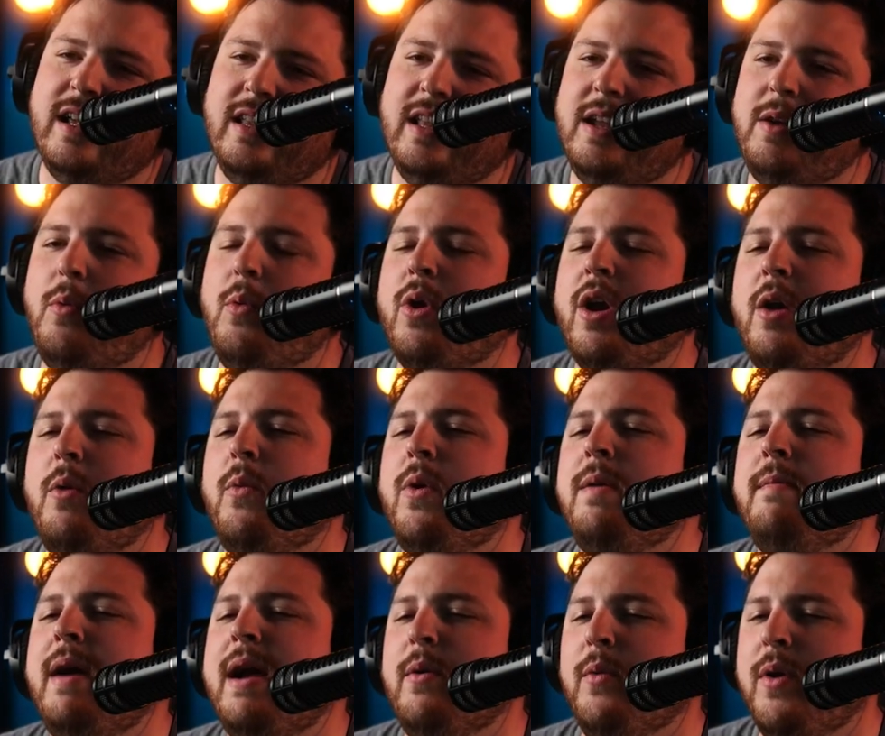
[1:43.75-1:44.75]
We
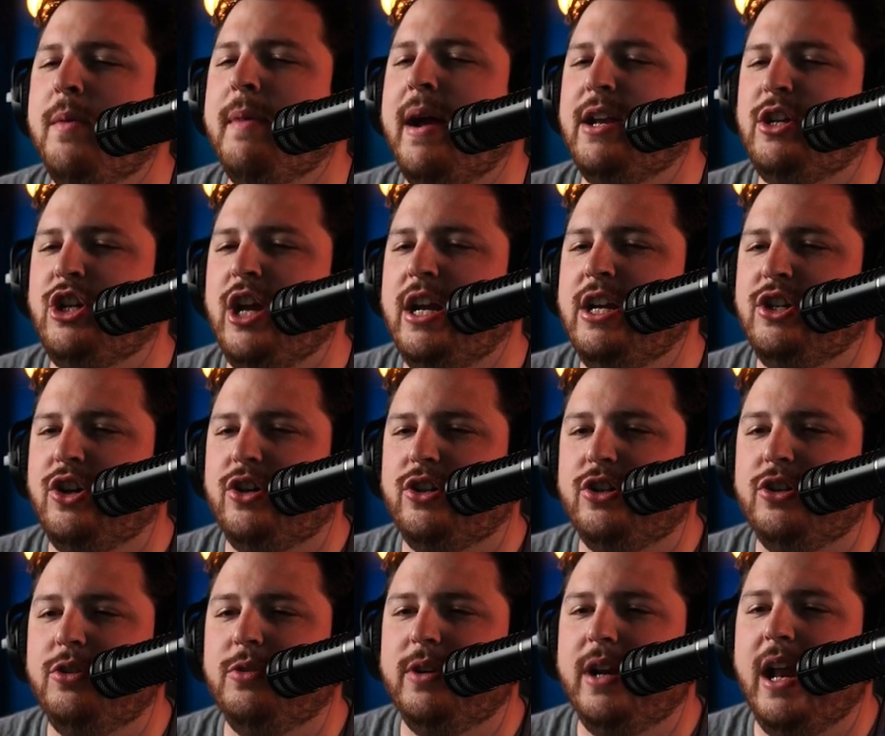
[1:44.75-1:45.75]
might change
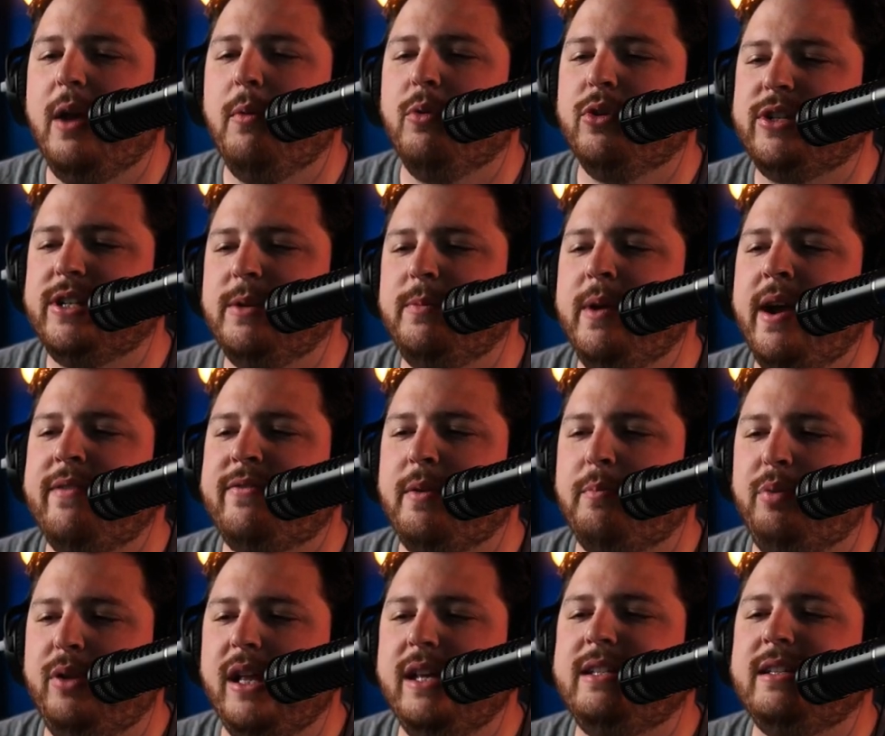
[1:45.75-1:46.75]
Archer to an A. We'll see. We have to
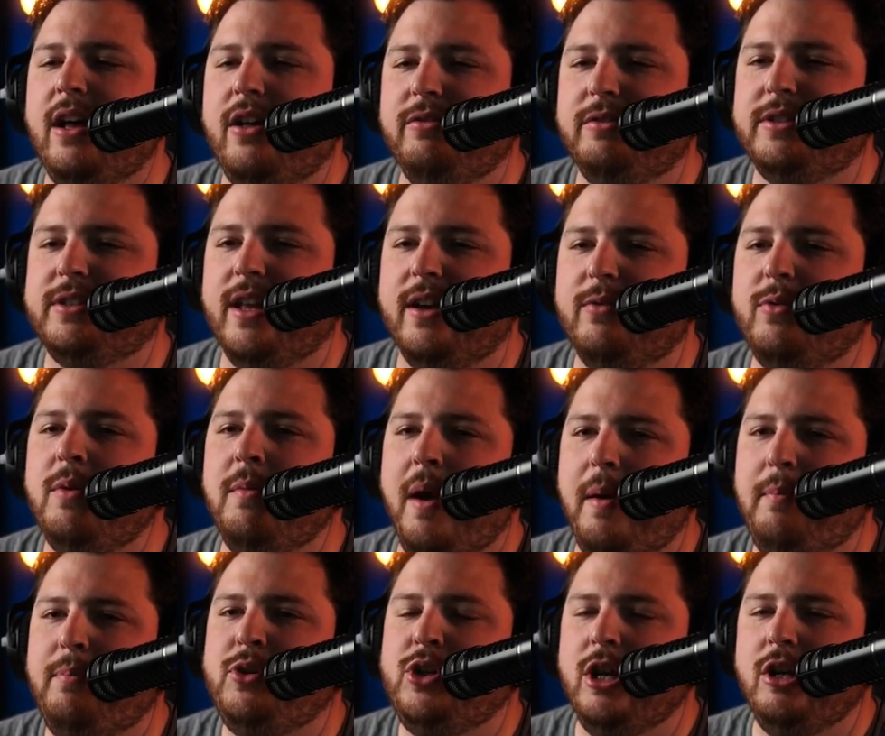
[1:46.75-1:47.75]
place the other stuff. We
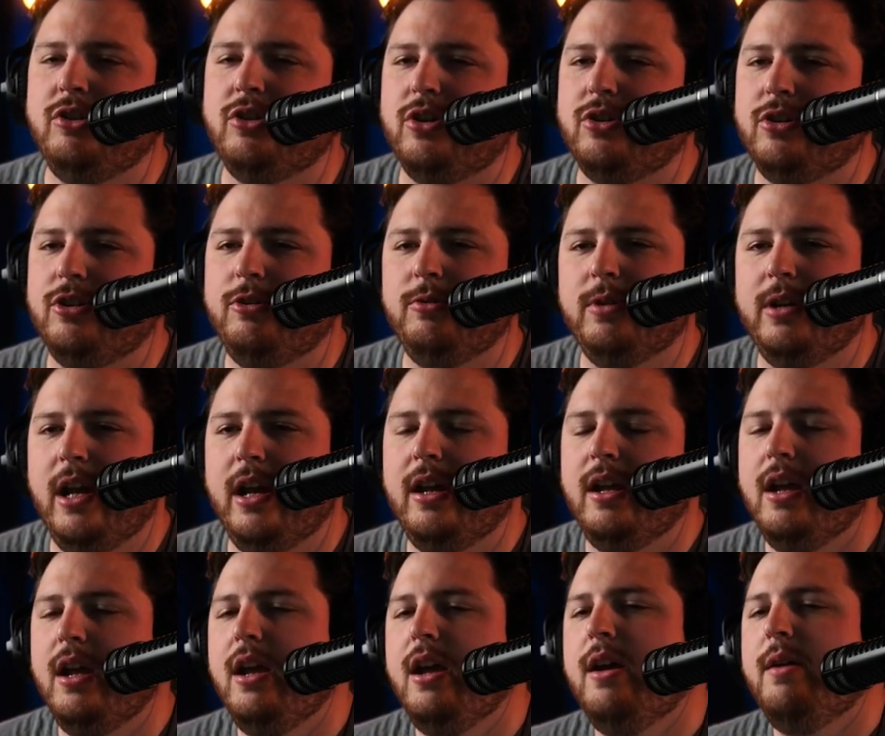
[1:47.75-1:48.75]
might change Archer to an A.
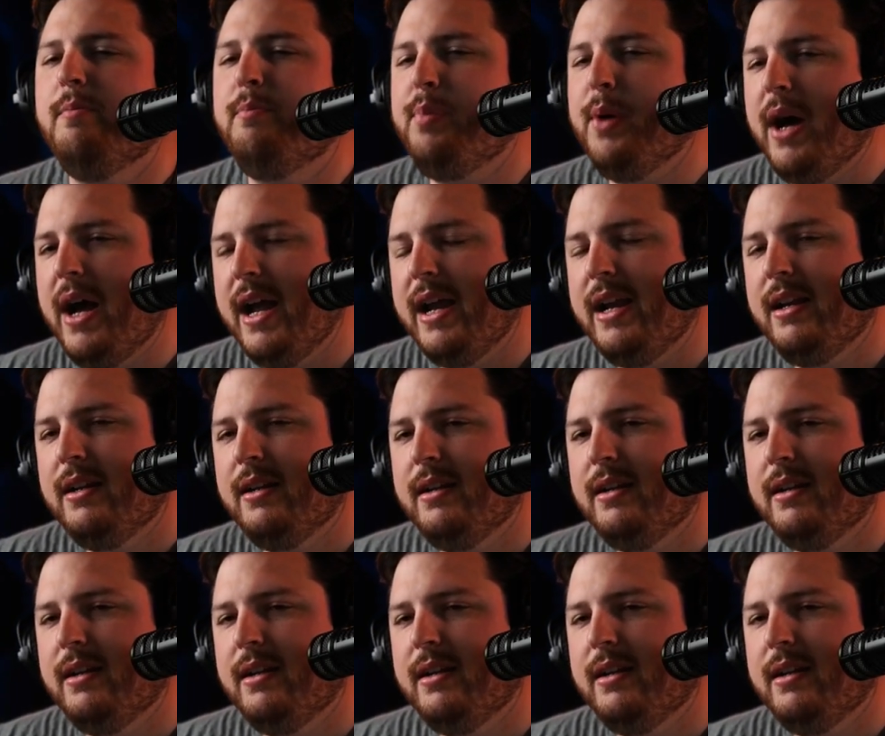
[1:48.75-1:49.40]
But